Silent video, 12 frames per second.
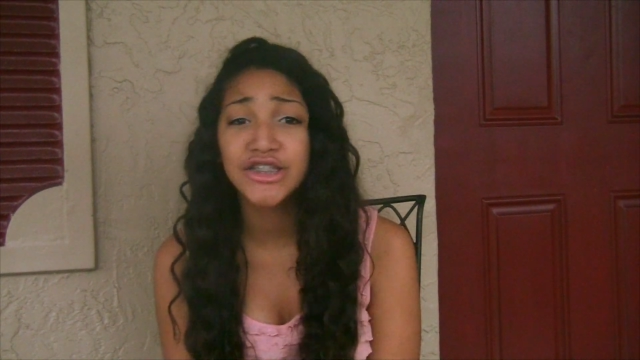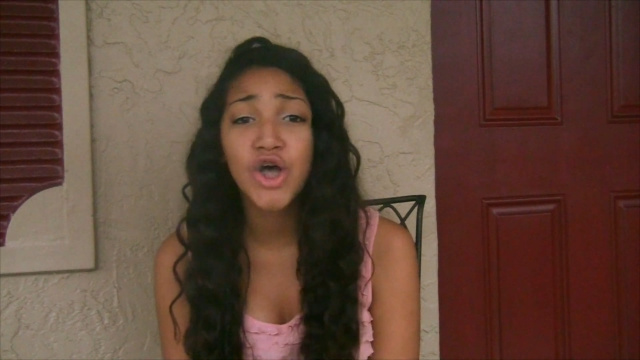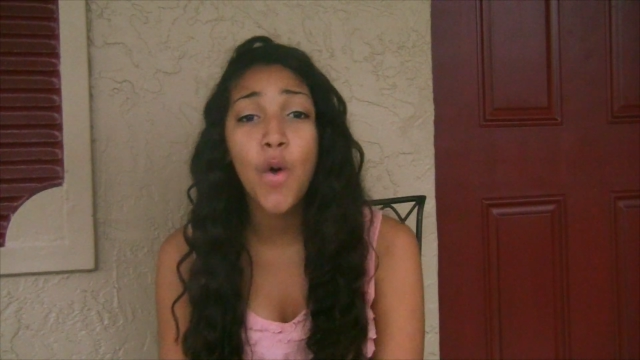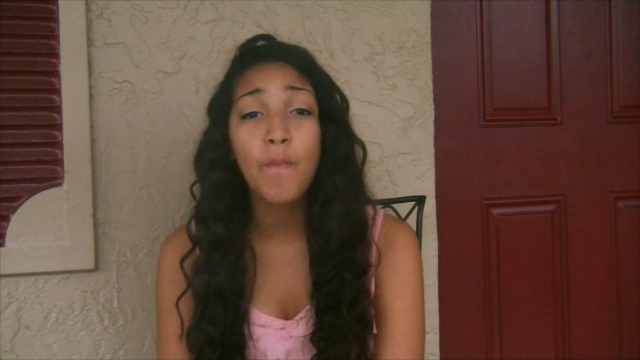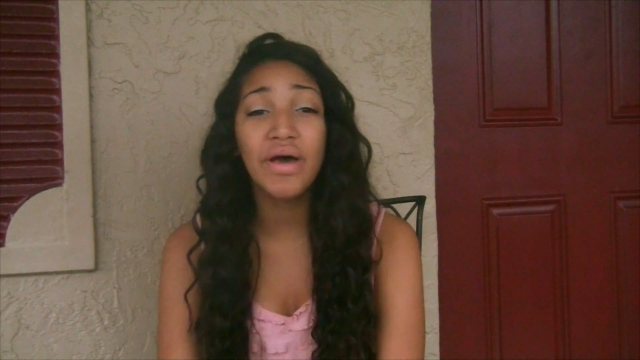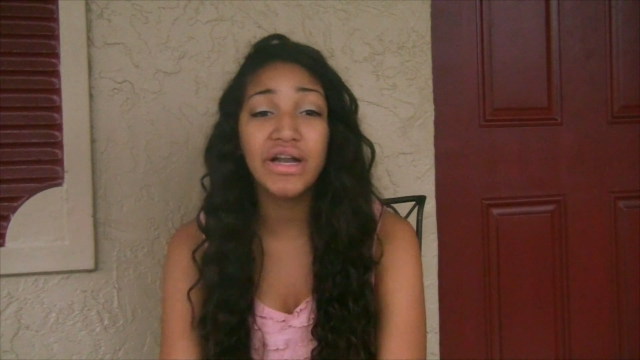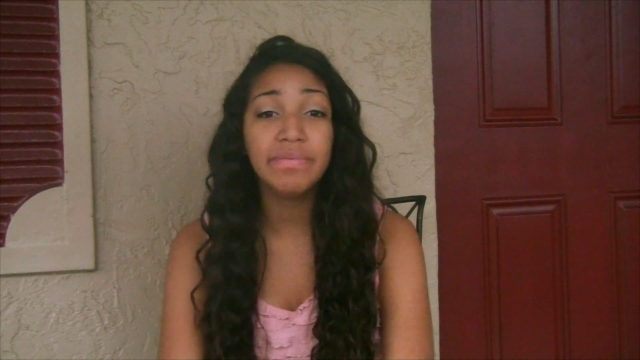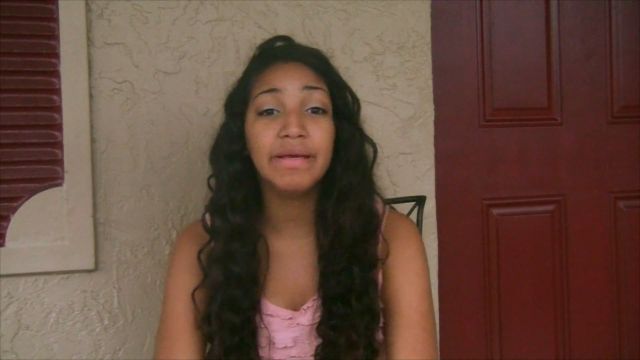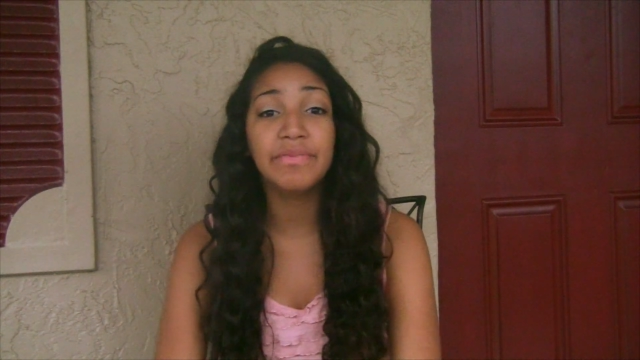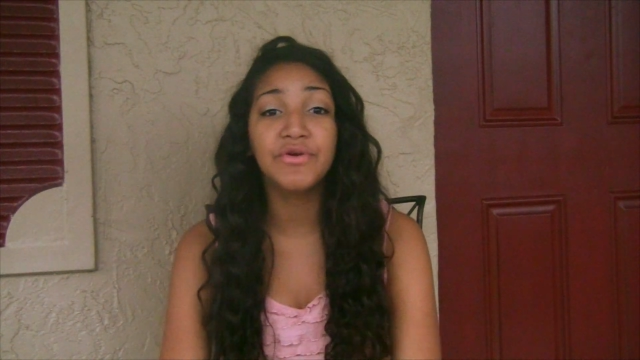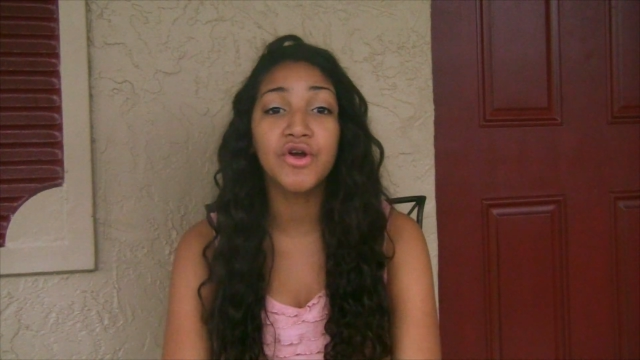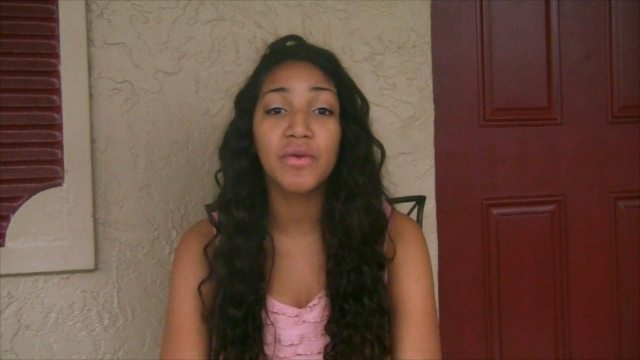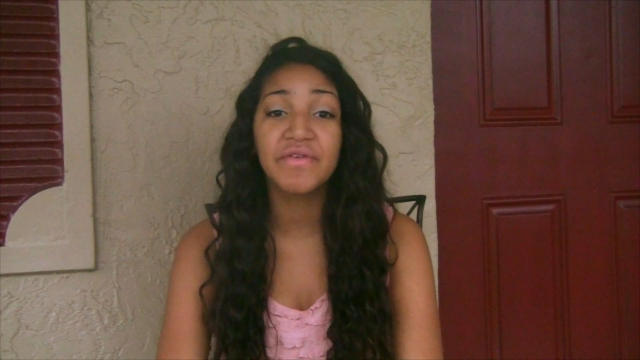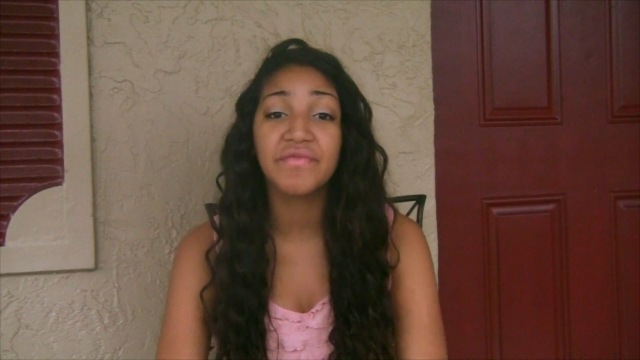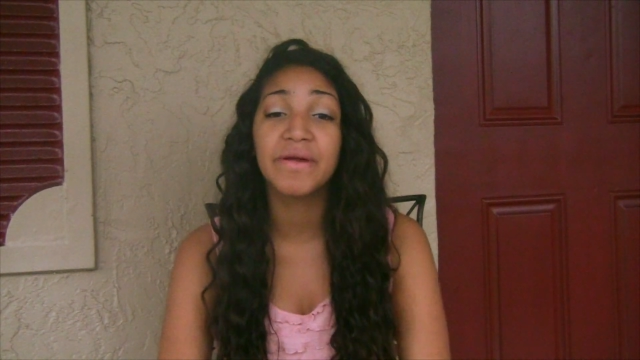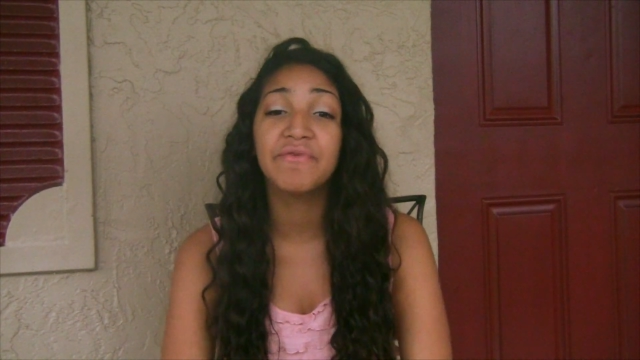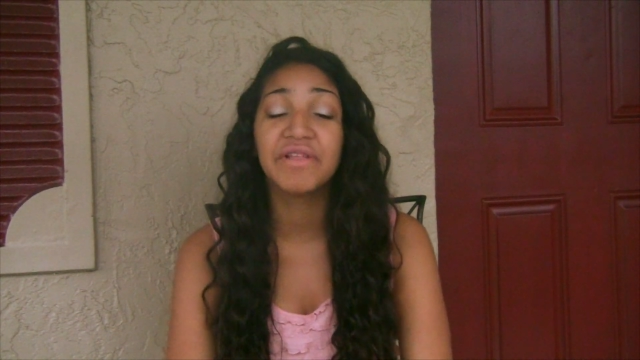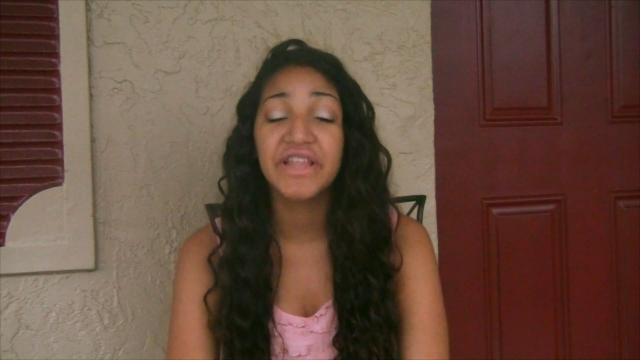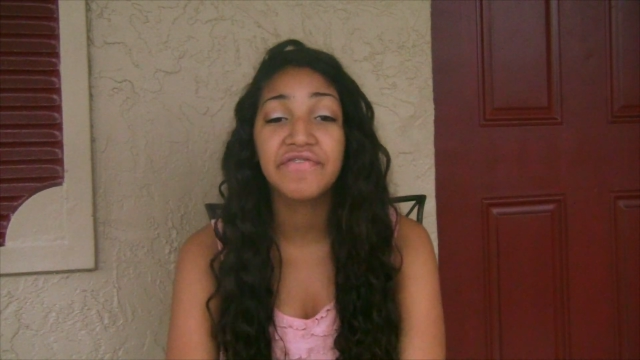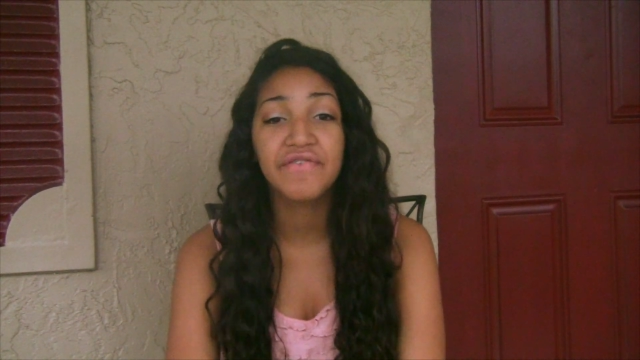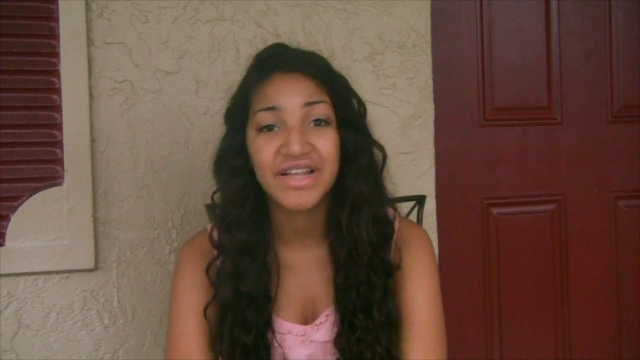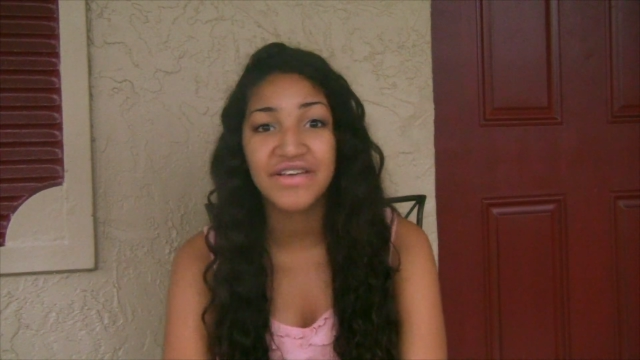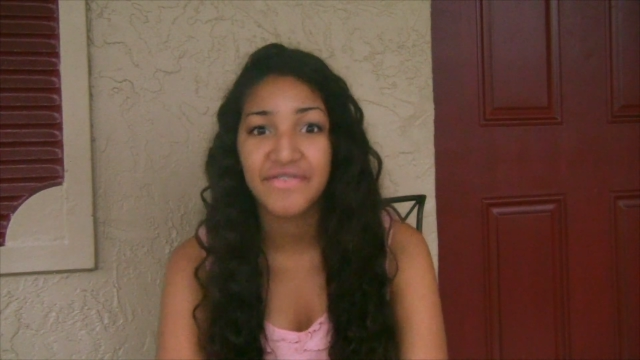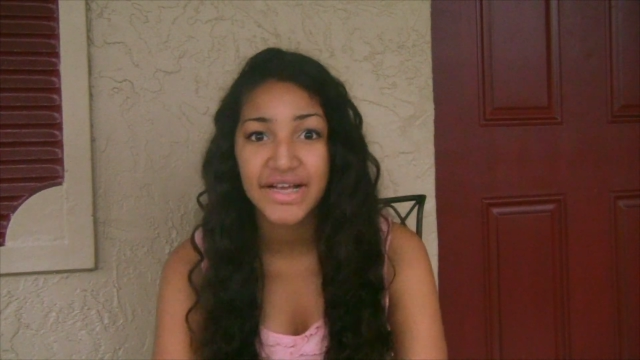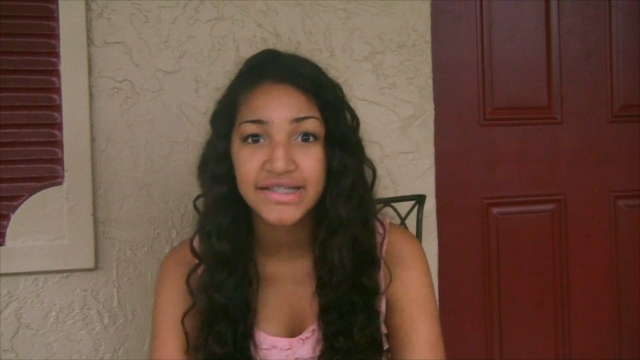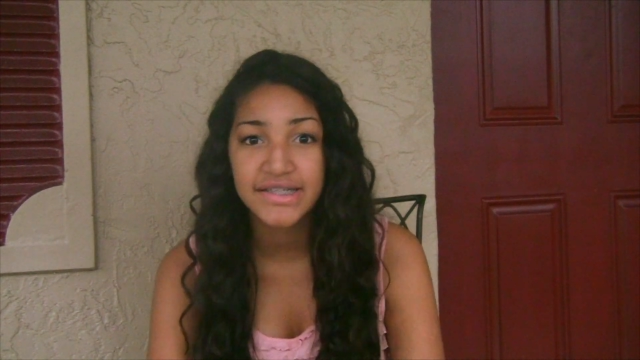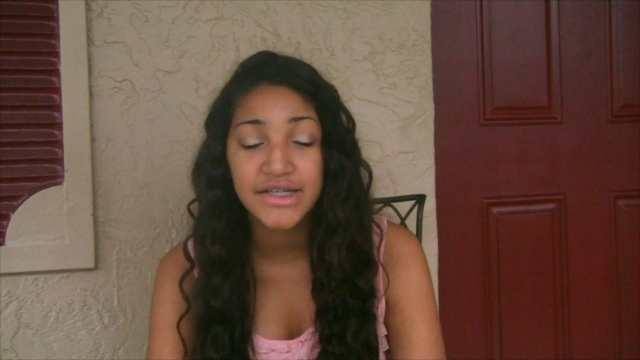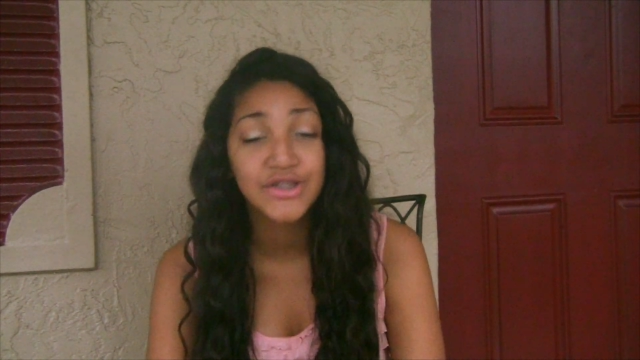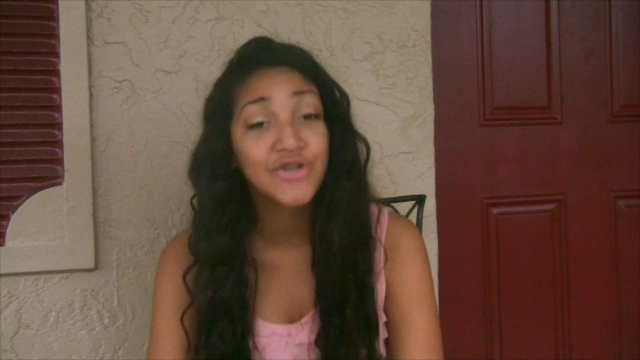So many people know me for my really funny faces.